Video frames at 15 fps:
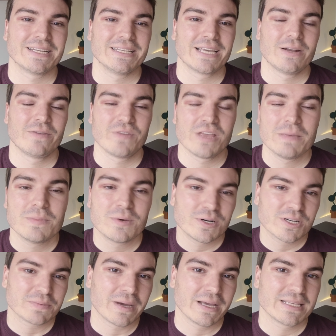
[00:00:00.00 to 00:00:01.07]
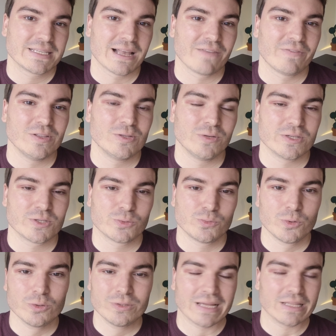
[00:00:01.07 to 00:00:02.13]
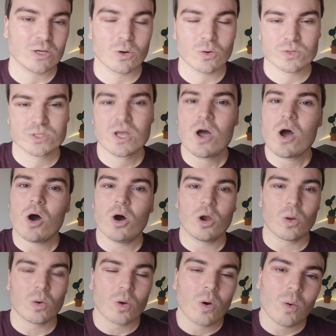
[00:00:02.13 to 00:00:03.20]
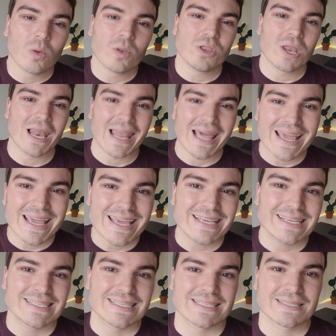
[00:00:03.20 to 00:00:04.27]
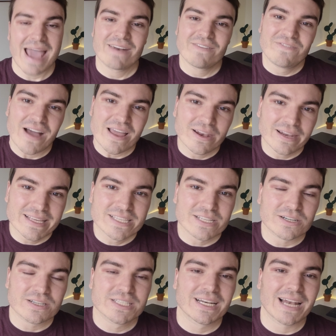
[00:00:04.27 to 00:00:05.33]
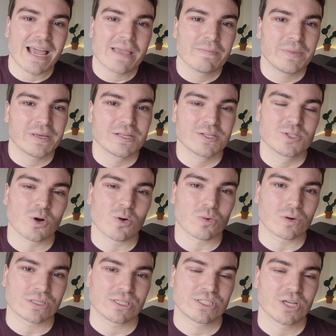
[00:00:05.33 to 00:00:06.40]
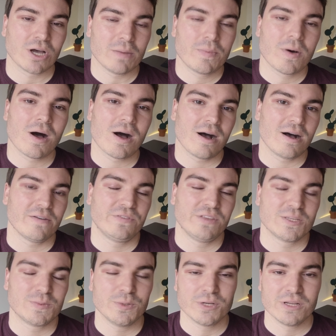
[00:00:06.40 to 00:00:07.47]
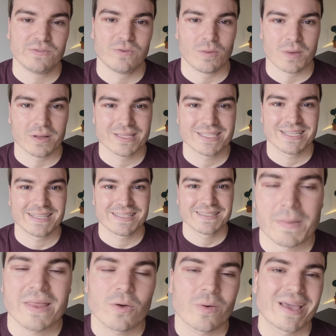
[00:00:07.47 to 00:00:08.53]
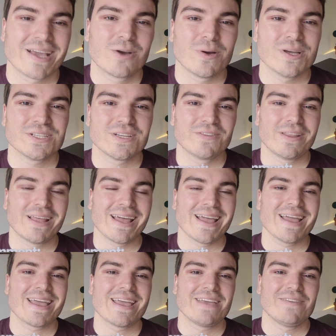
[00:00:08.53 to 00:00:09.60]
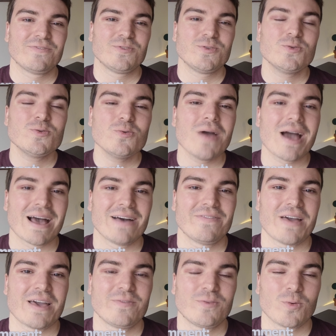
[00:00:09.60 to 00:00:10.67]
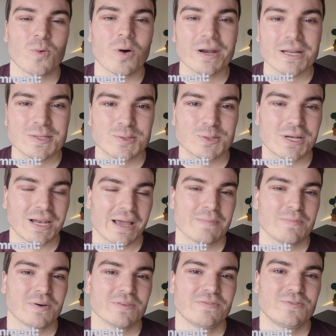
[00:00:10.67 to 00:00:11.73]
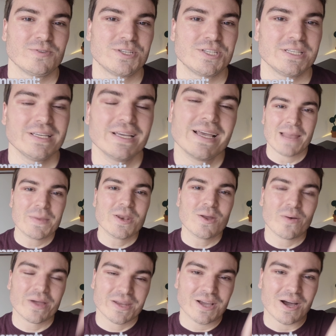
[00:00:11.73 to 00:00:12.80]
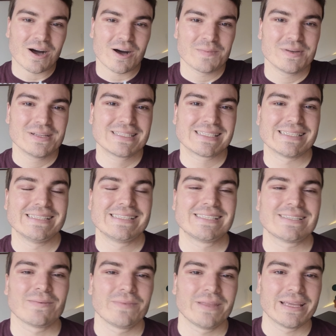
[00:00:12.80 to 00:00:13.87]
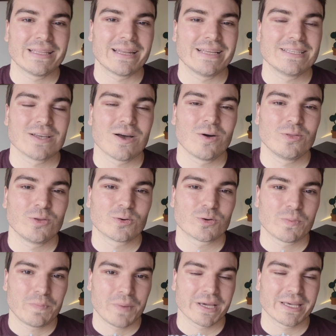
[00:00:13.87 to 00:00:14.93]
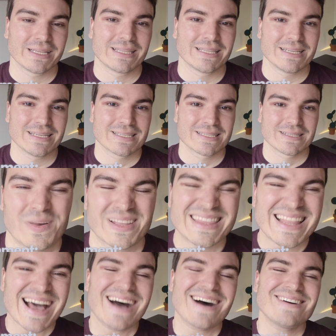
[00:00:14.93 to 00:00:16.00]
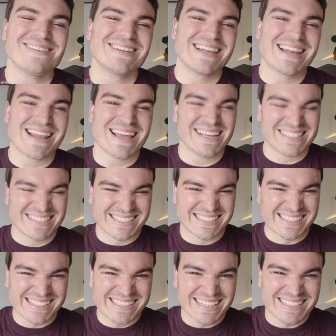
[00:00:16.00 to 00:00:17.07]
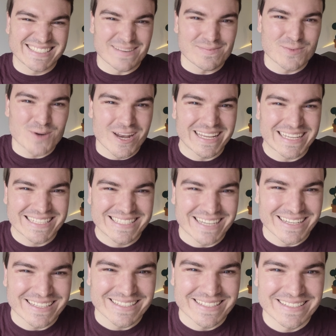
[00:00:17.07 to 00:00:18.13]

and kind of immerse myself into this route that goes along all the lakes and finally starts climbing toward the top of this beautiful mountain. By the way, question of the day, if you have ever wanted to climb Mount Fuji, let me know in the comments if this is something that is on your bucket list. But now let's get some running done.